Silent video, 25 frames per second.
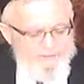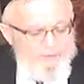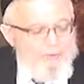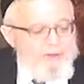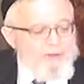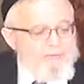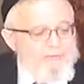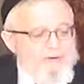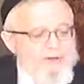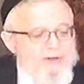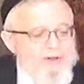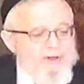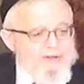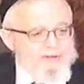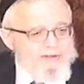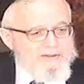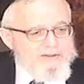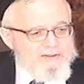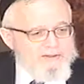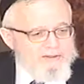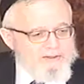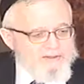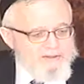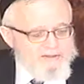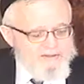four parts.
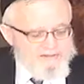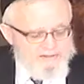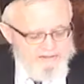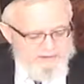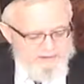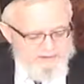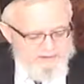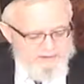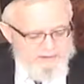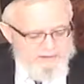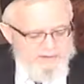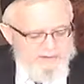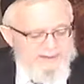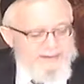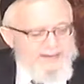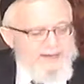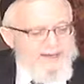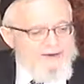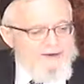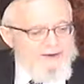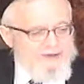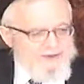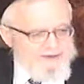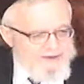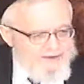
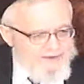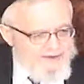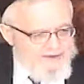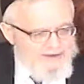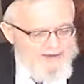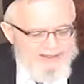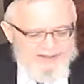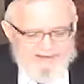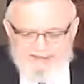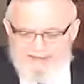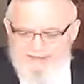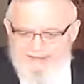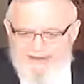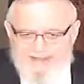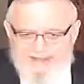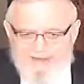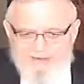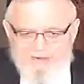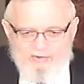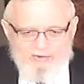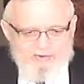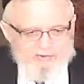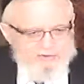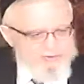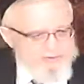Geri
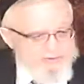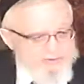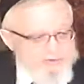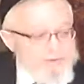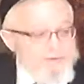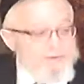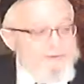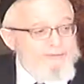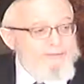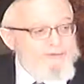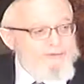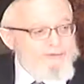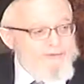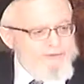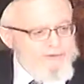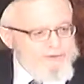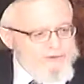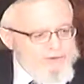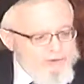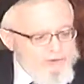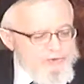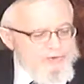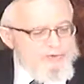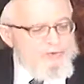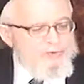Azaracho, your
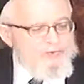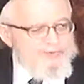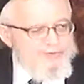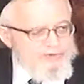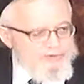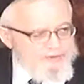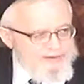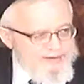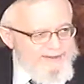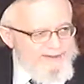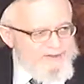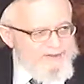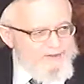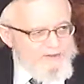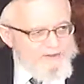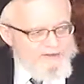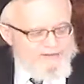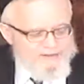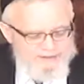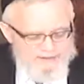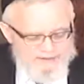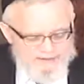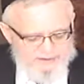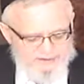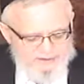children will be strangers.
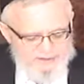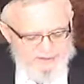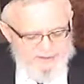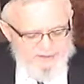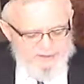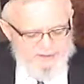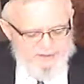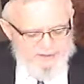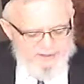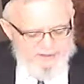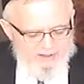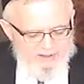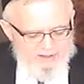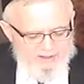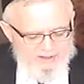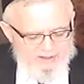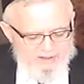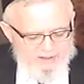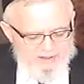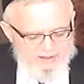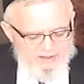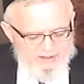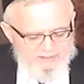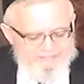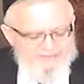
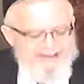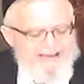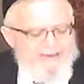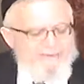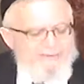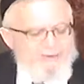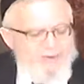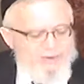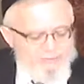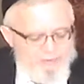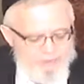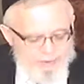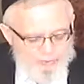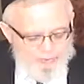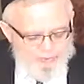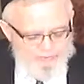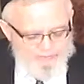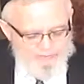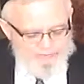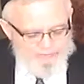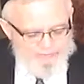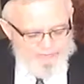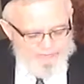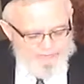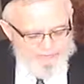Va'vodum,
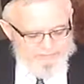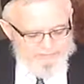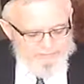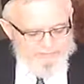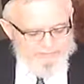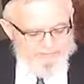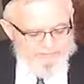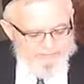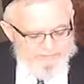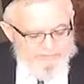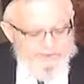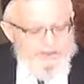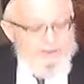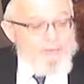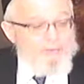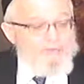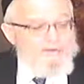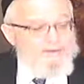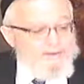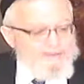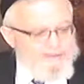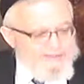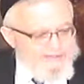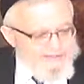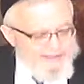they will be
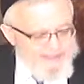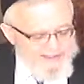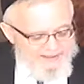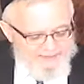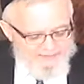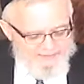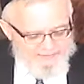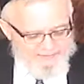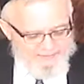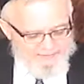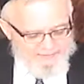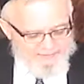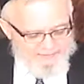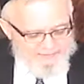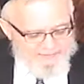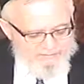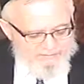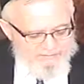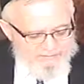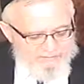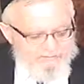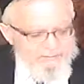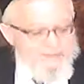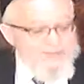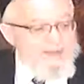enslaved
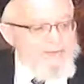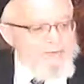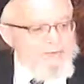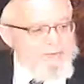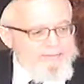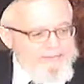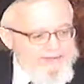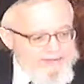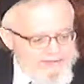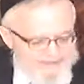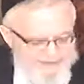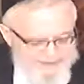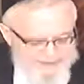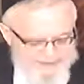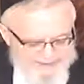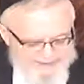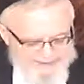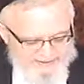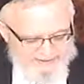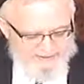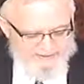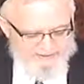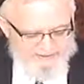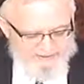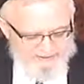they will be
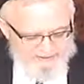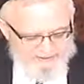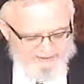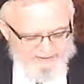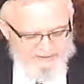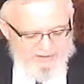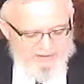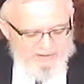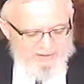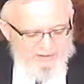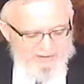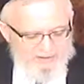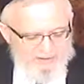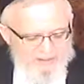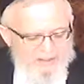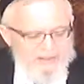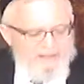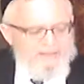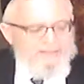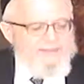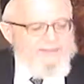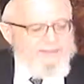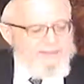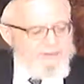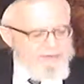afflicted, and
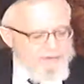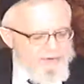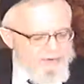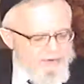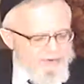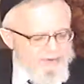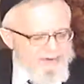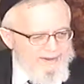they will go